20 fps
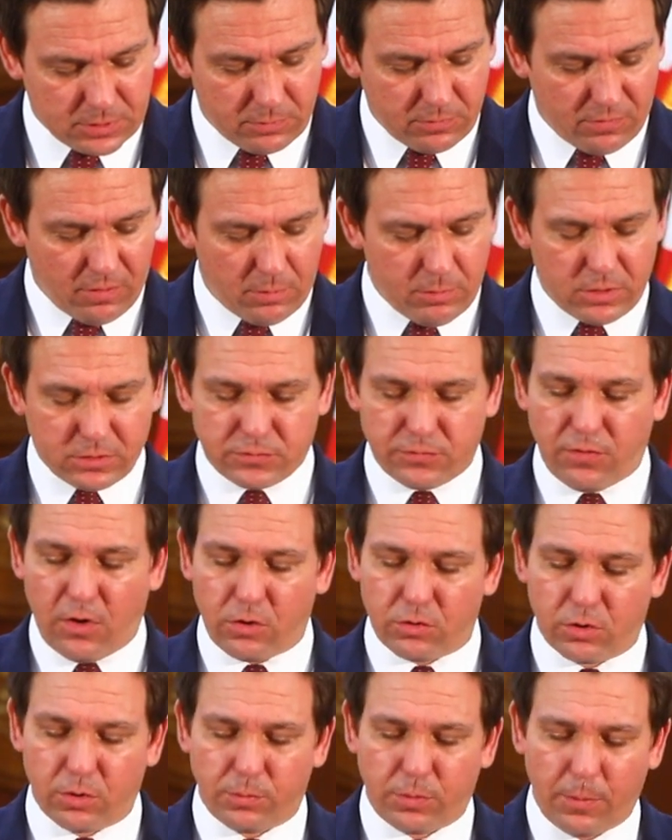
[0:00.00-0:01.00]
some of our most
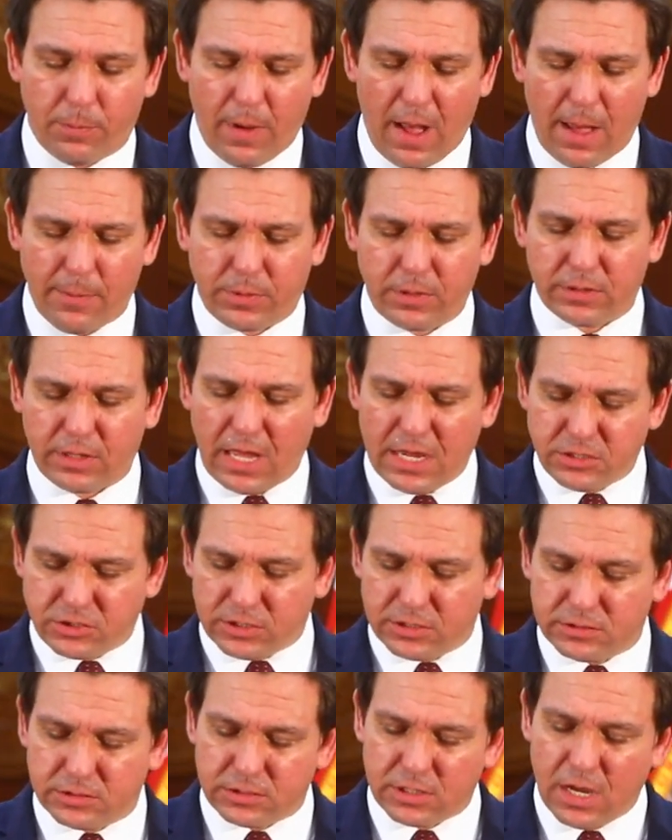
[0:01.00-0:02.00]
vulnerable
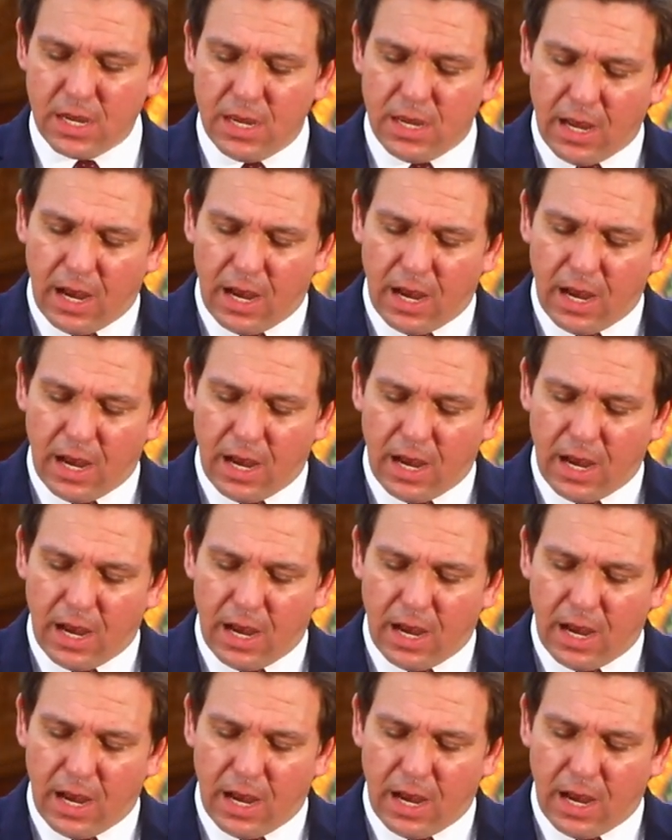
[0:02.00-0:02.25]
populations.